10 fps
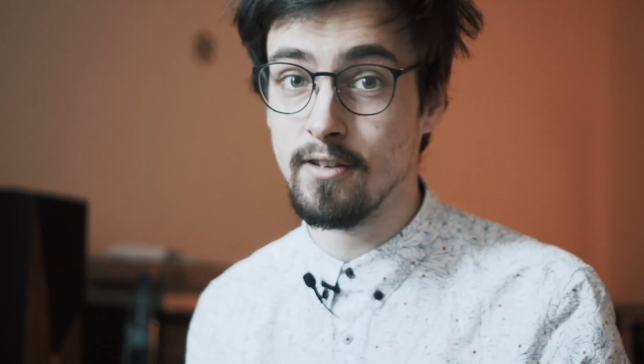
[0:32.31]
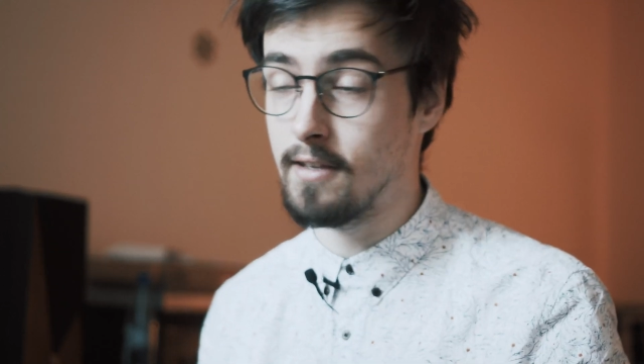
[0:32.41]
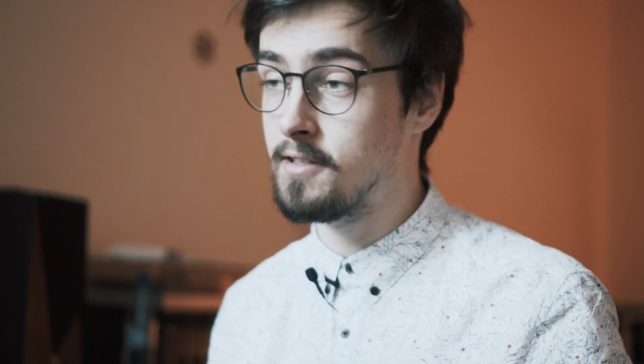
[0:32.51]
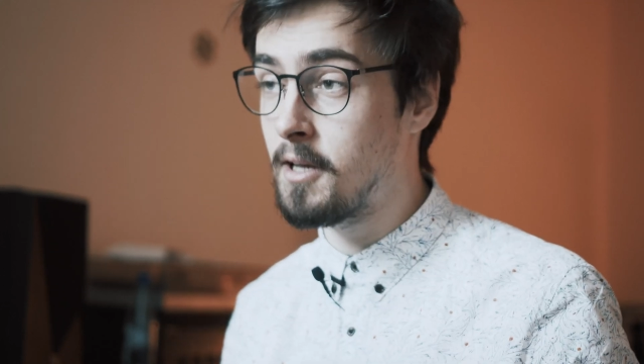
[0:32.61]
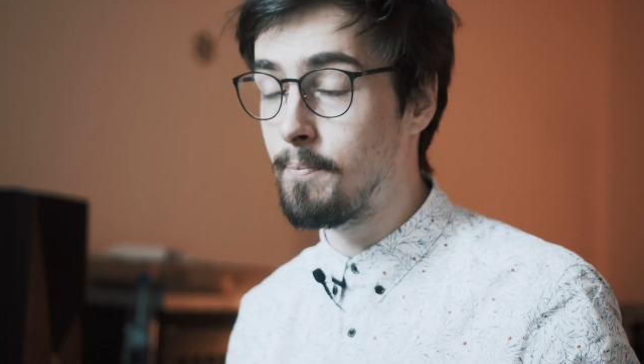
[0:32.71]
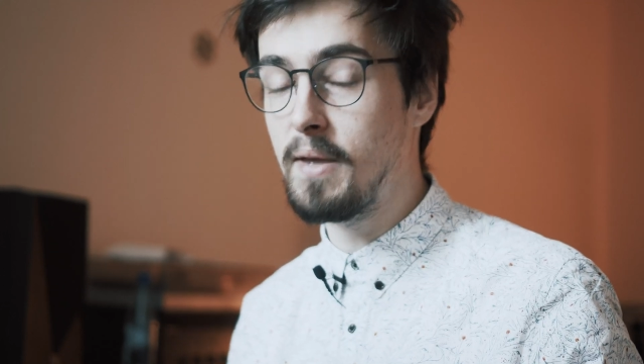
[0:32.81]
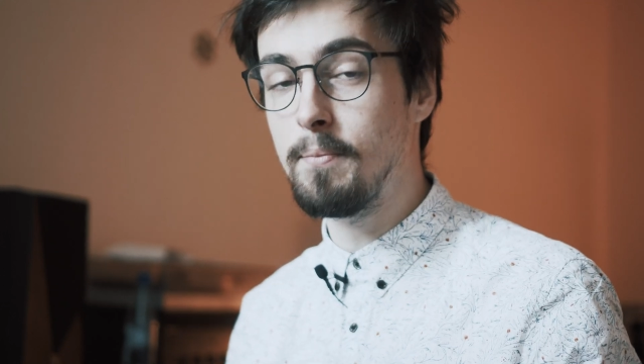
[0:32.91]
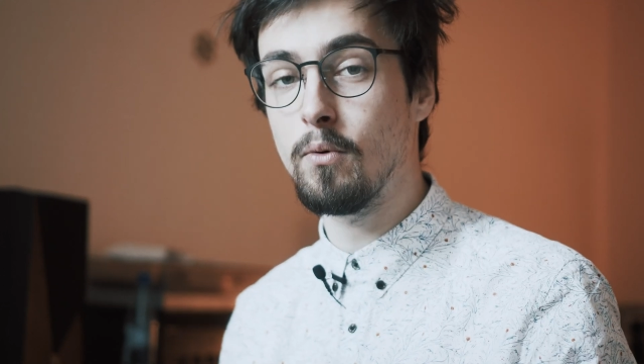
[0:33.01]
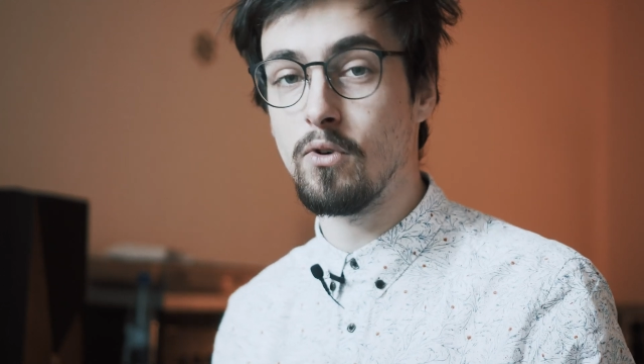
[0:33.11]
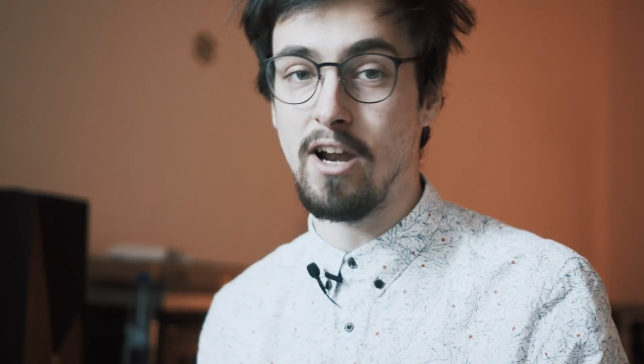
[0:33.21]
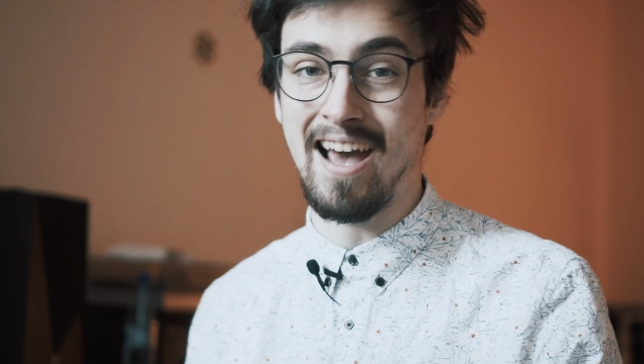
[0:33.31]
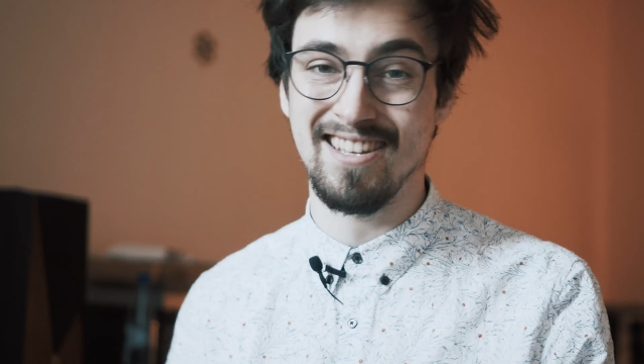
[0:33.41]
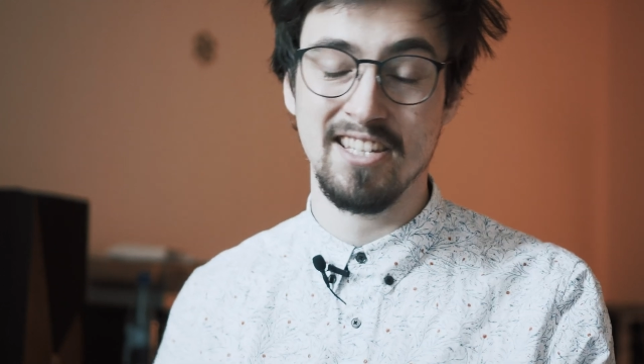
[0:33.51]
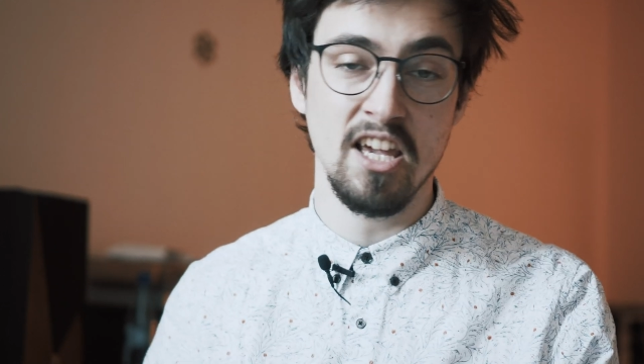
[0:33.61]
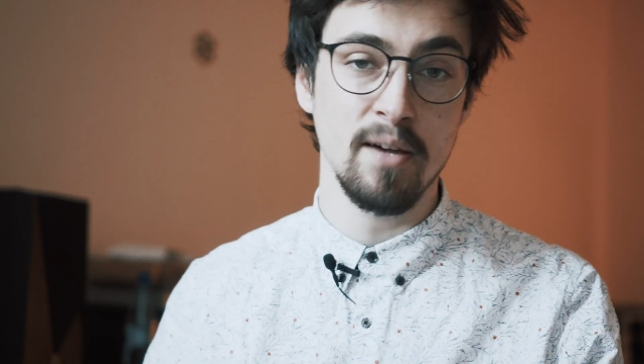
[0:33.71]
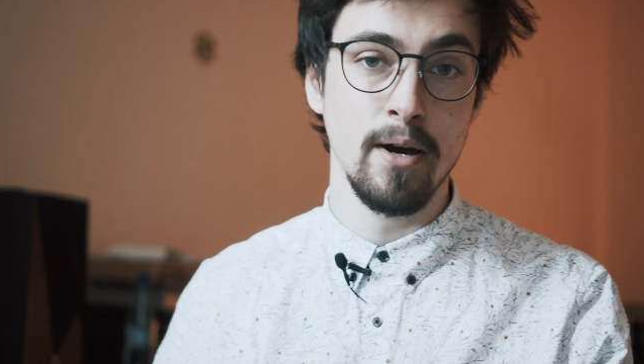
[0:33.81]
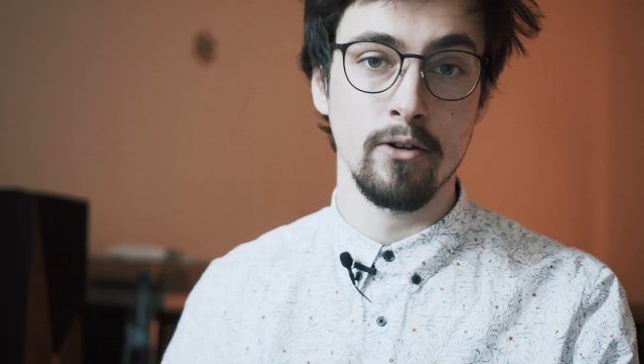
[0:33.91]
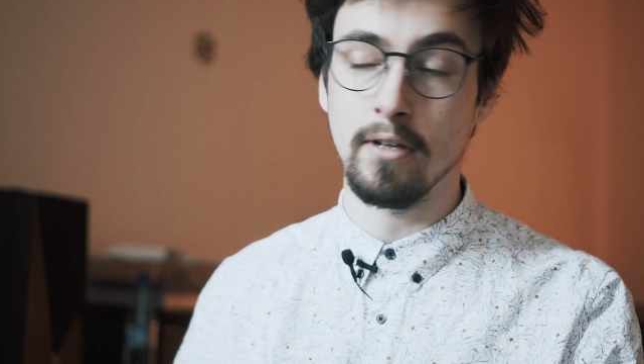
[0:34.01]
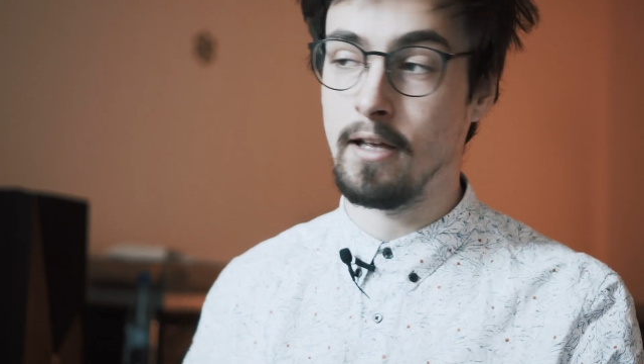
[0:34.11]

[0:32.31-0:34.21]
that some people were asking about,